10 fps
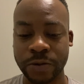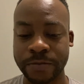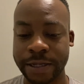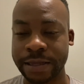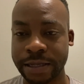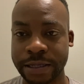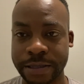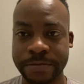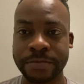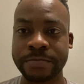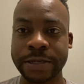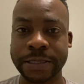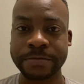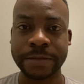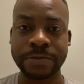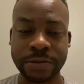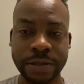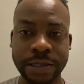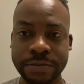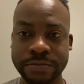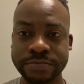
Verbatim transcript: women alike because people like